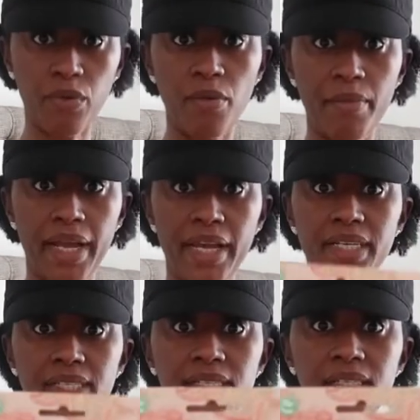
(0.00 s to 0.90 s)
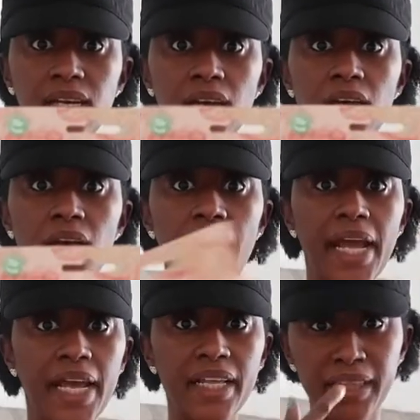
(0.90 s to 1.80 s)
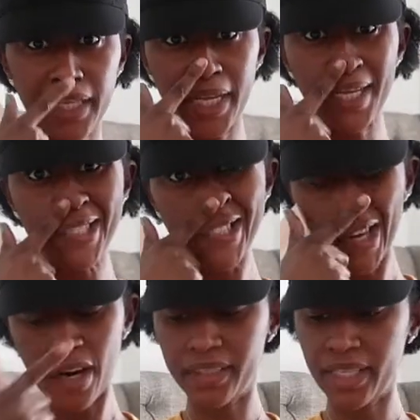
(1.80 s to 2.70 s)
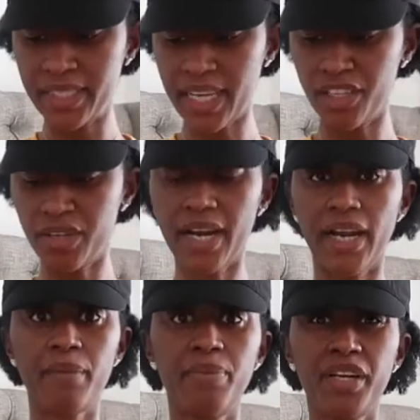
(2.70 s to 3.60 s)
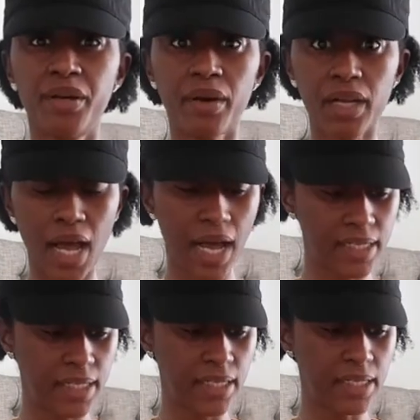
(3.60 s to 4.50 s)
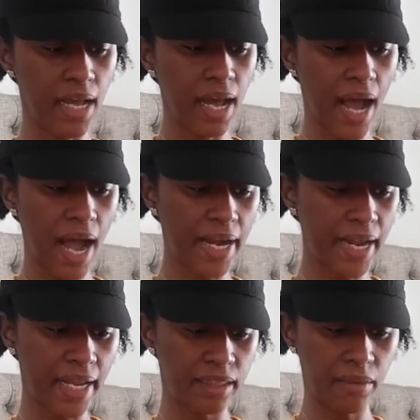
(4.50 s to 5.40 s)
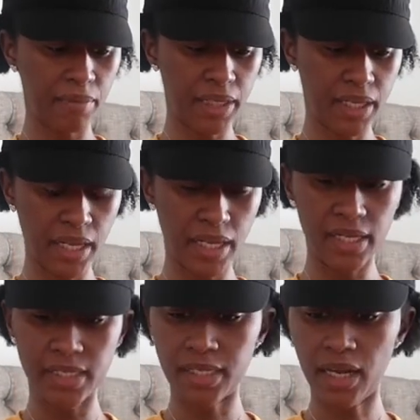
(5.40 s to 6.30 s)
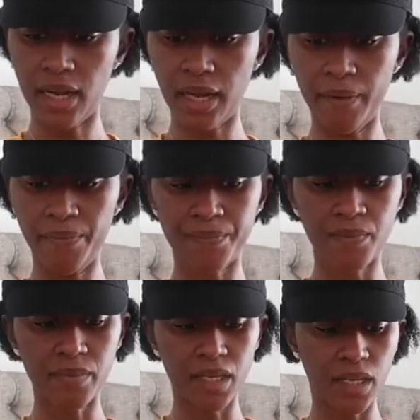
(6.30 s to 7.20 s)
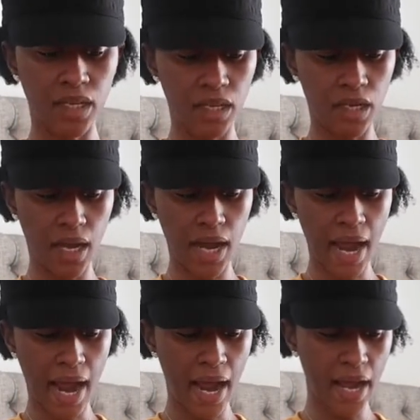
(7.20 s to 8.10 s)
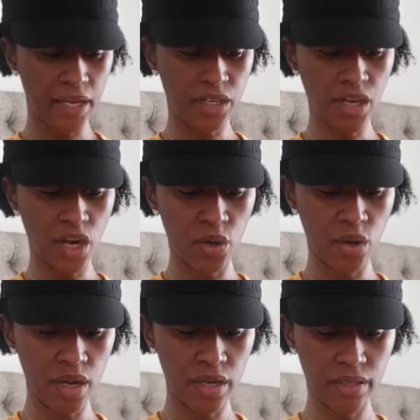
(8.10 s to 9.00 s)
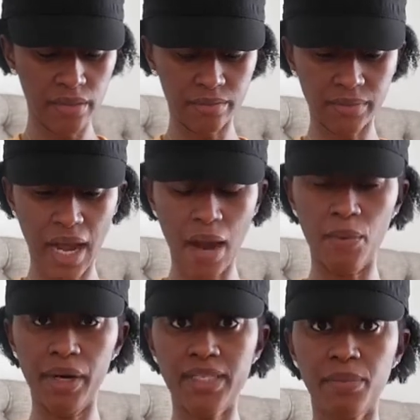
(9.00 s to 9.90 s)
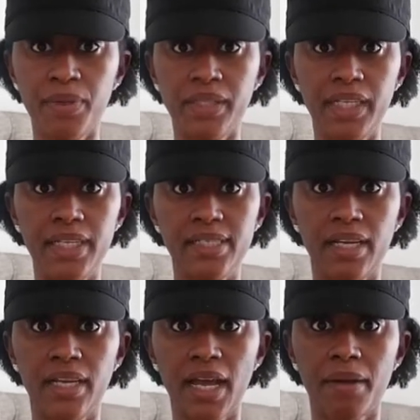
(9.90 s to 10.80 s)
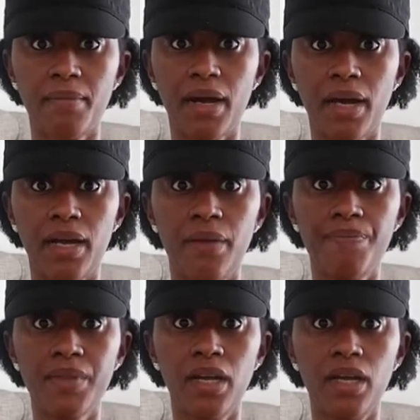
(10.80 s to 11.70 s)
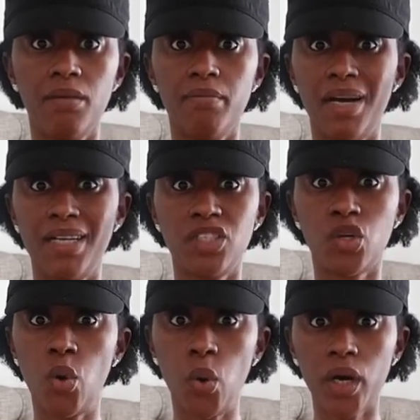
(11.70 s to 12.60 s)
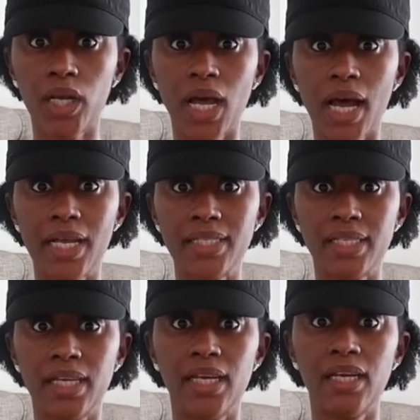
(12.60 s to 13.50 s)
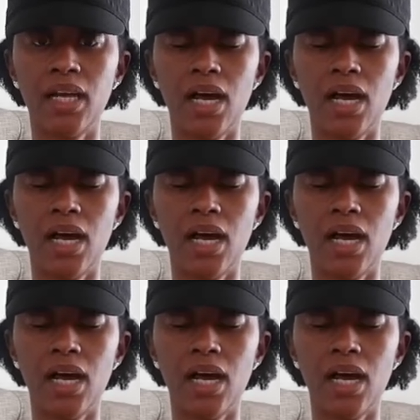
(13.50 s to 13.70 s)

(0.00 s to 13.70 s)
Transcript: Romance. And these are things that you kind of like put in your closets. I got them because, um, you know, I wanted to put these in like my my decor closet,